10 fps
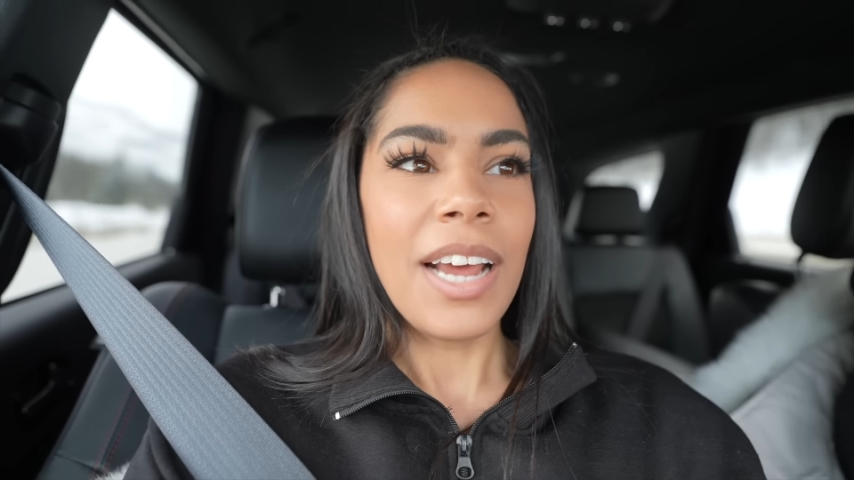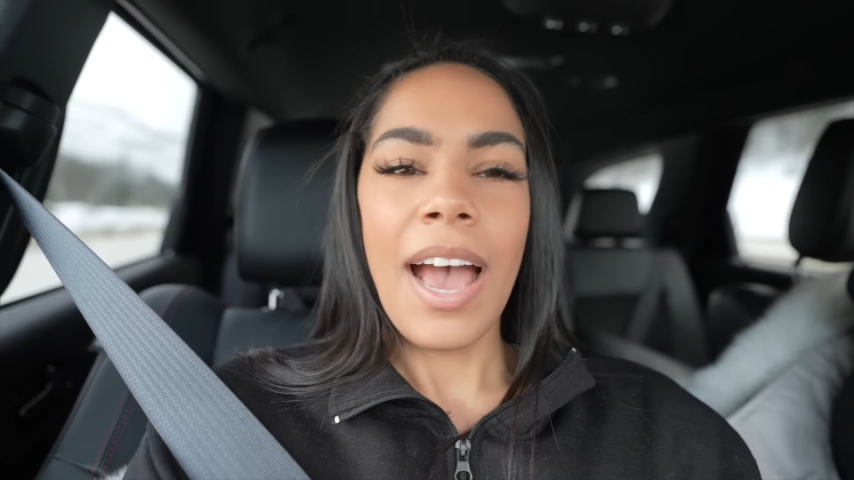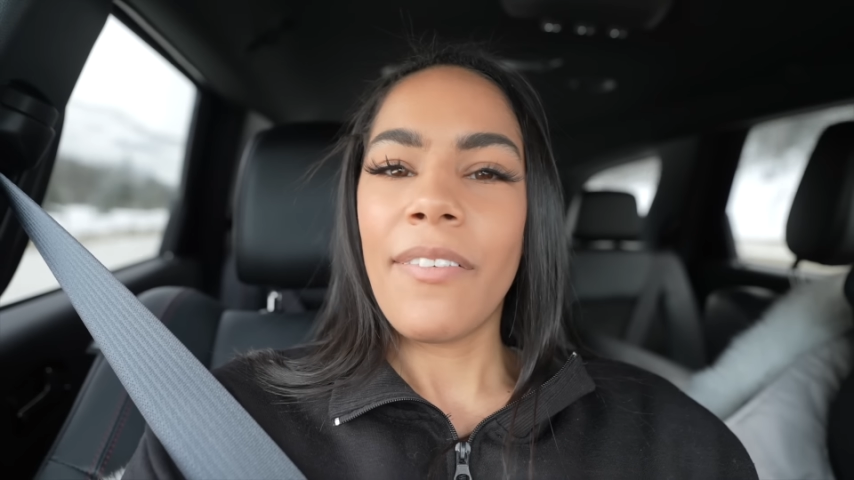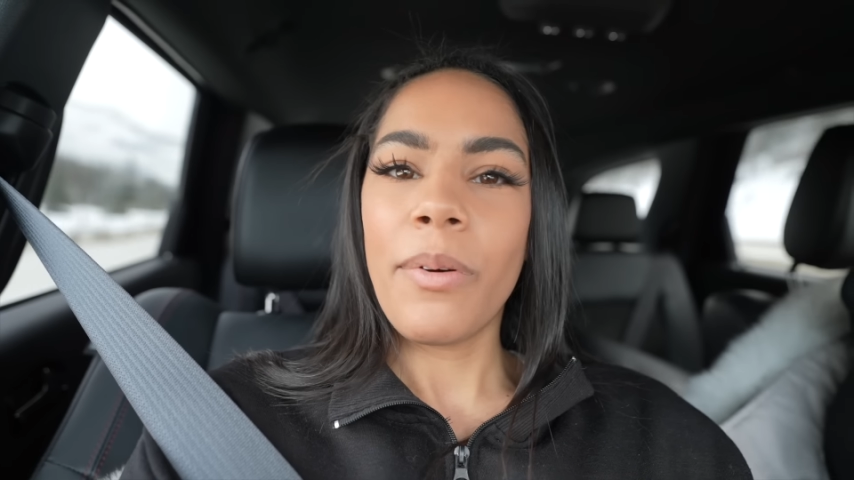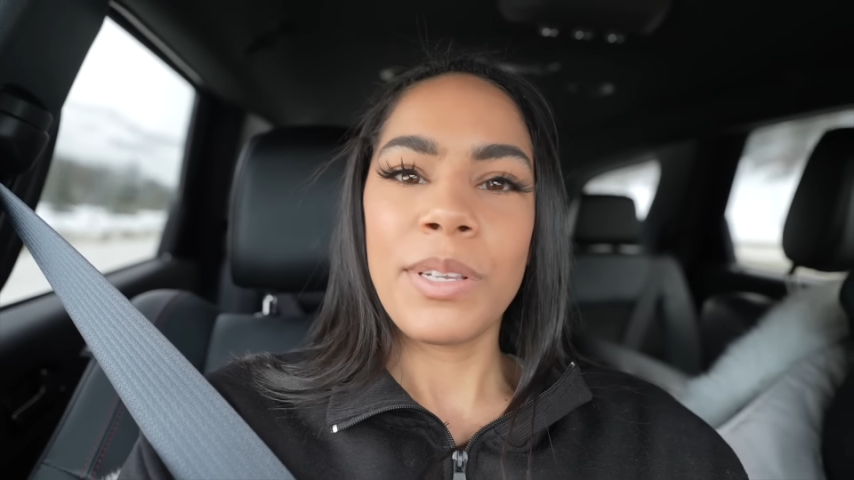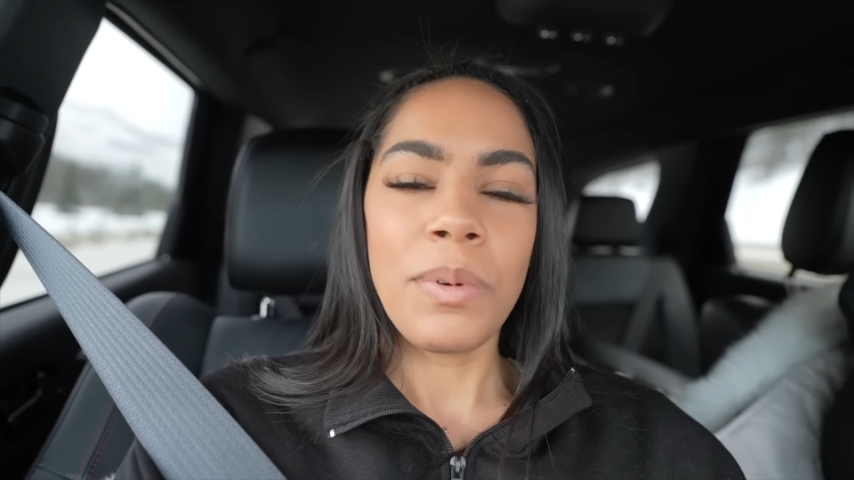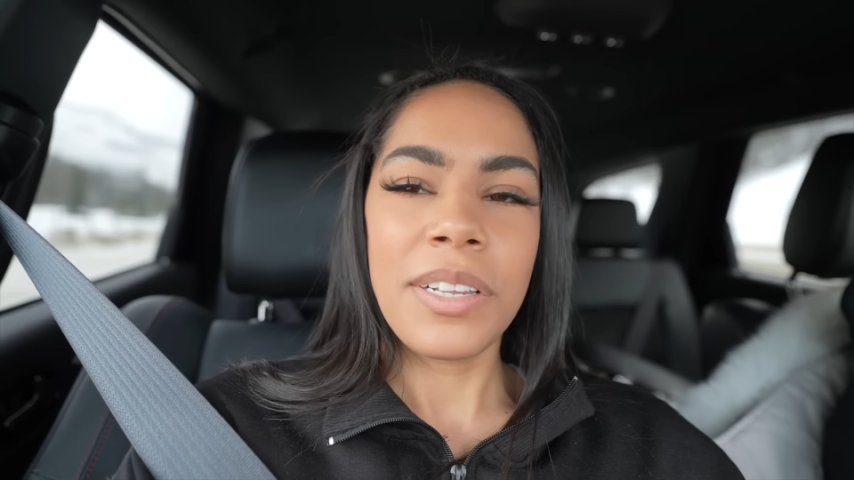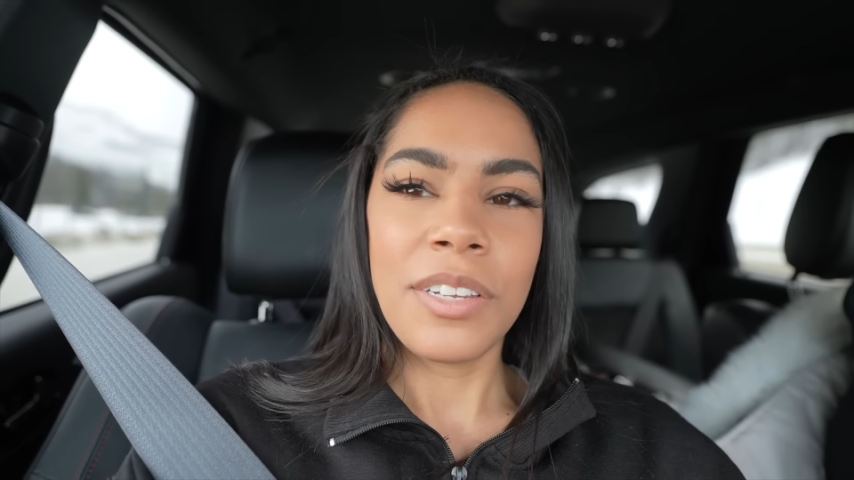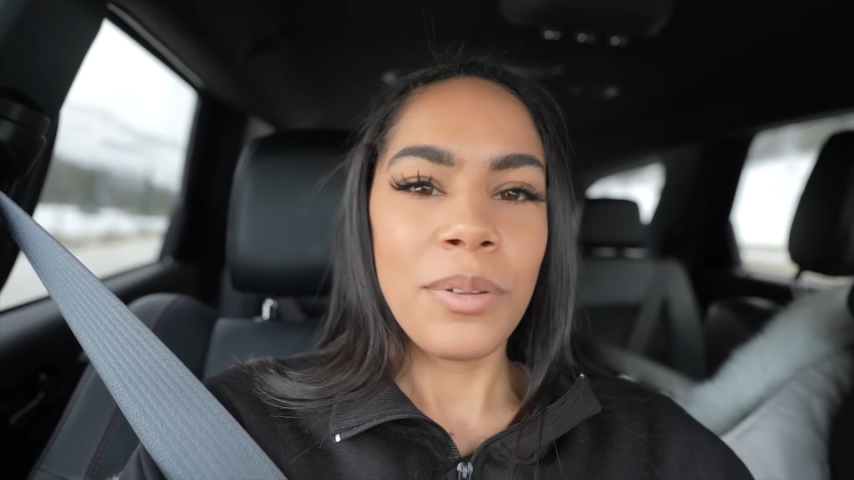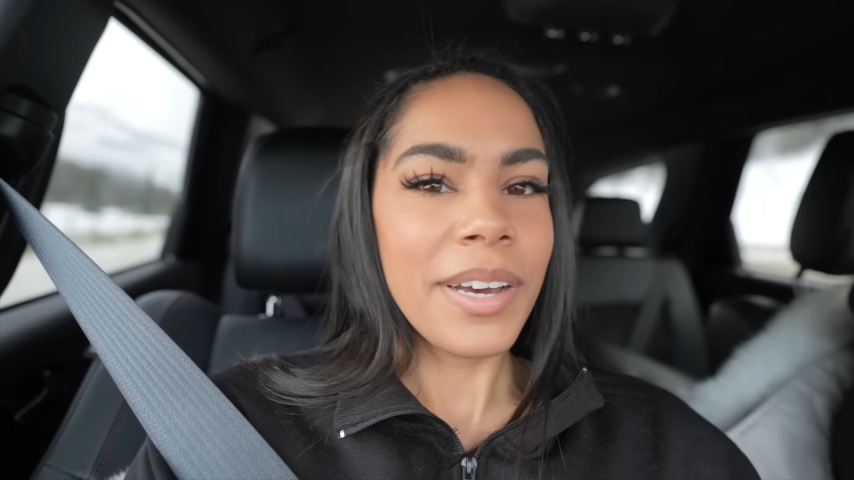I've always
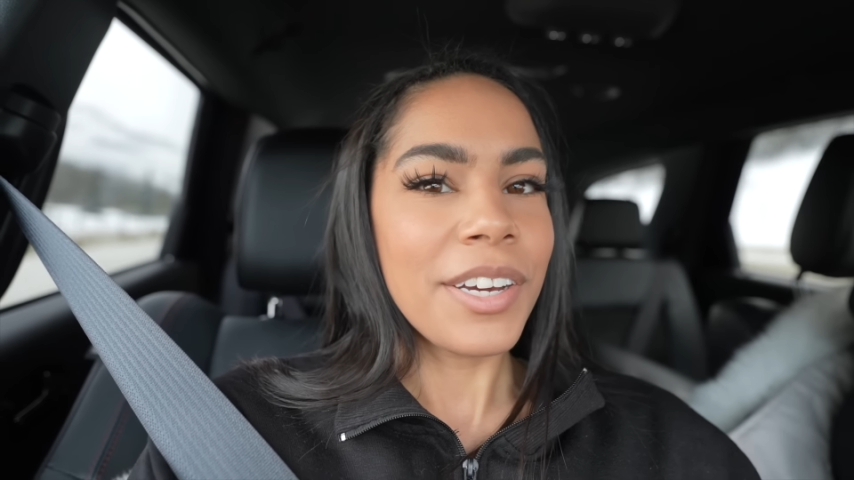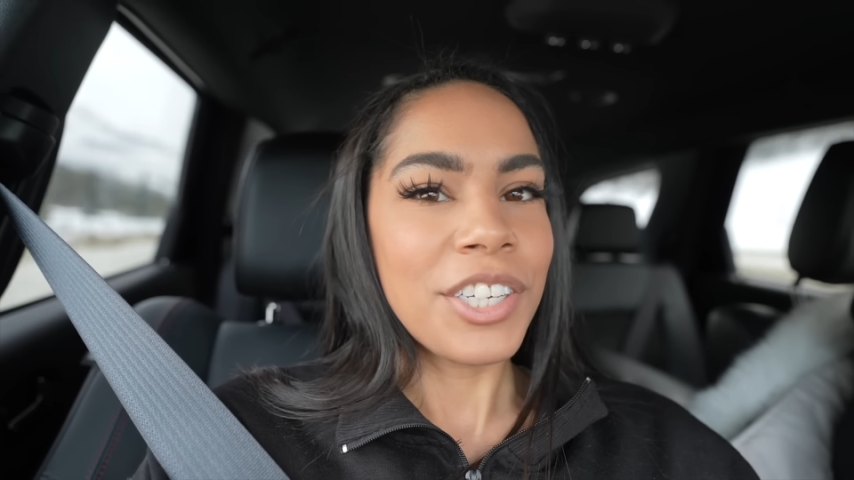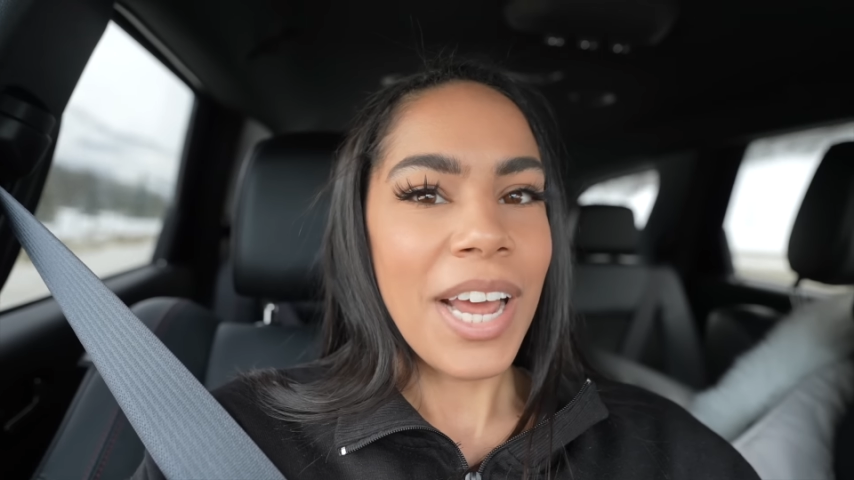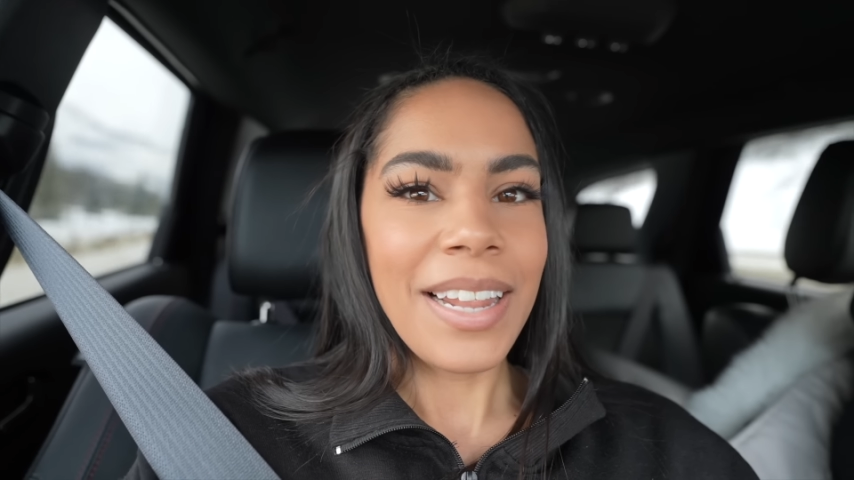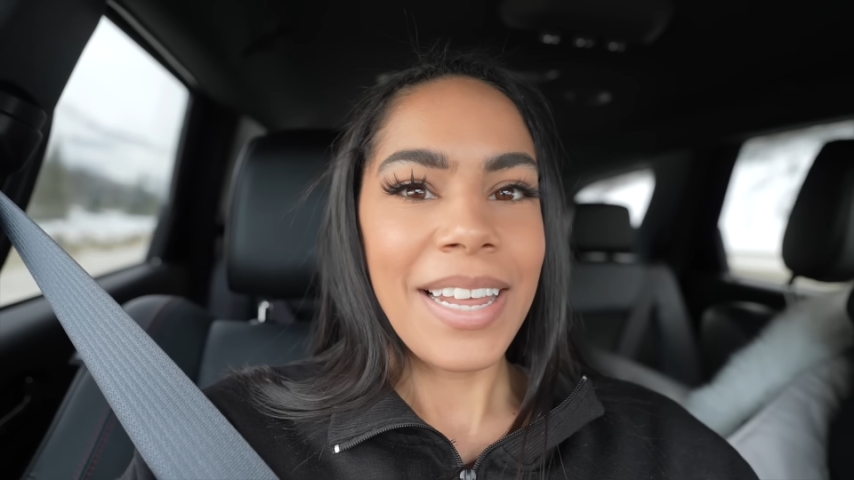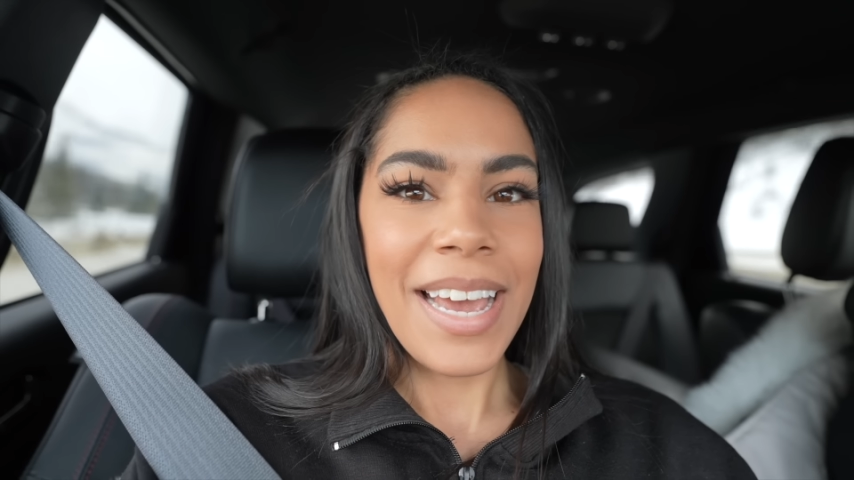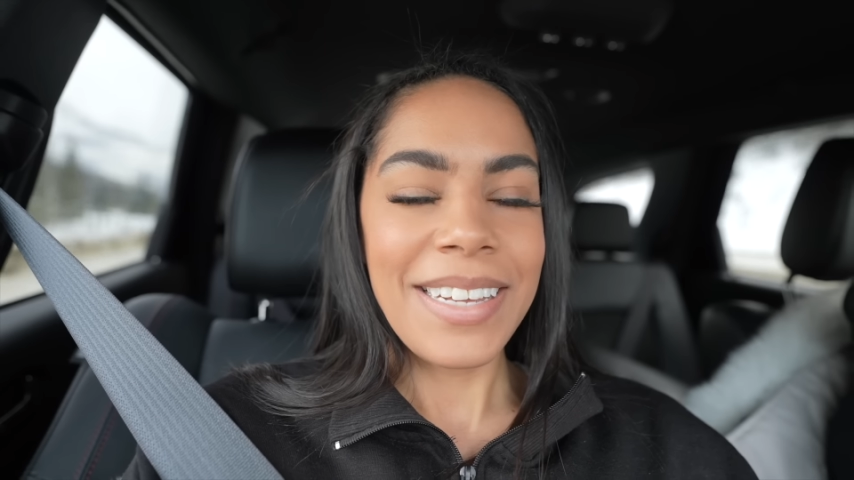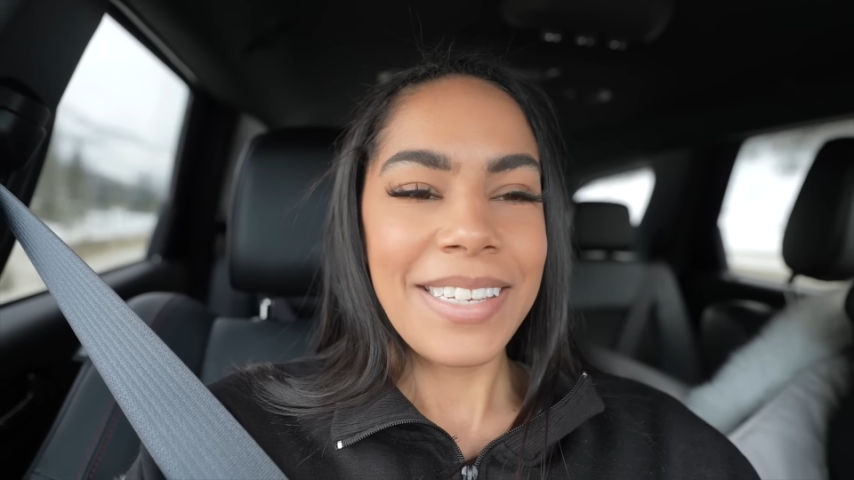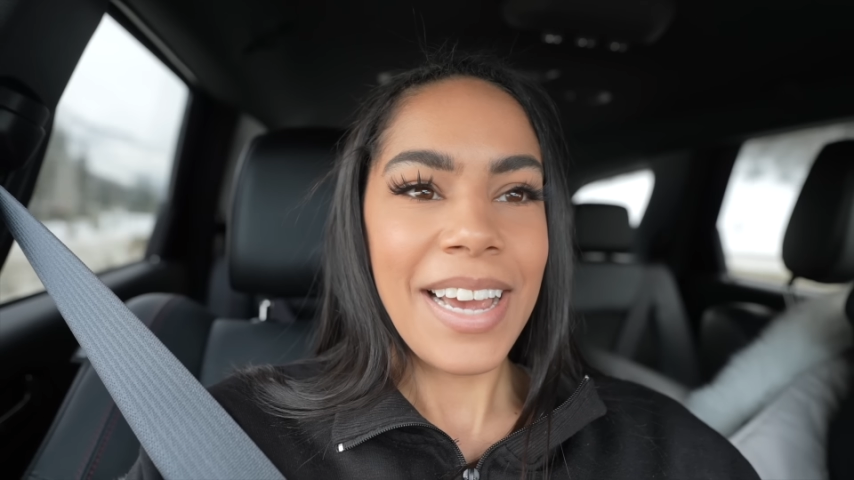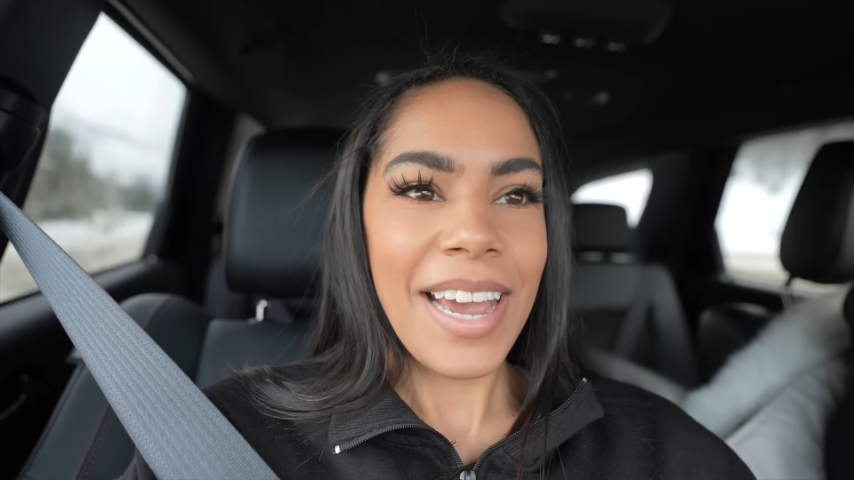wanted to do like a chalet
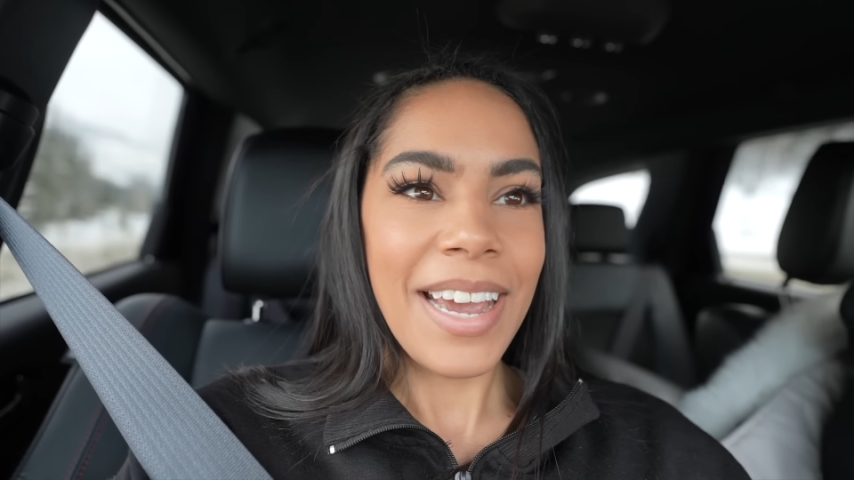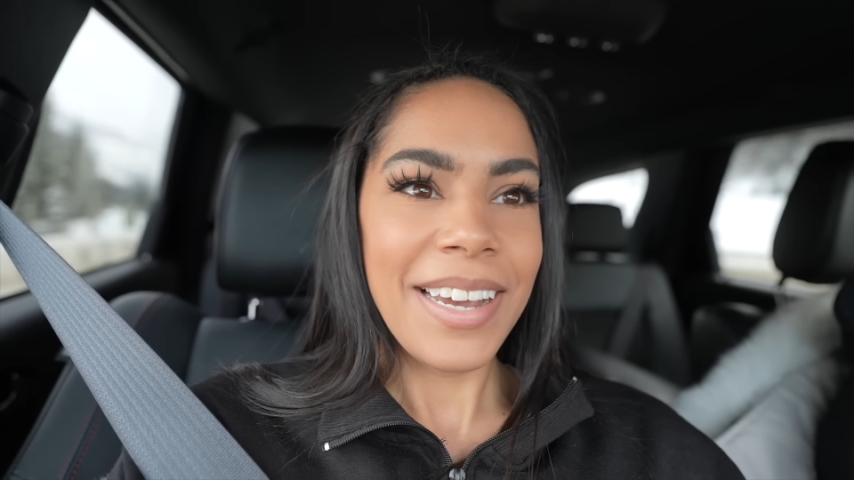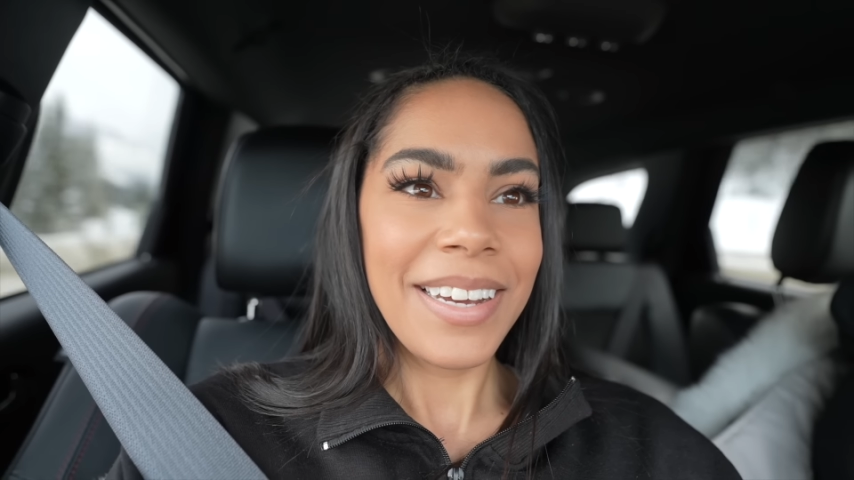stay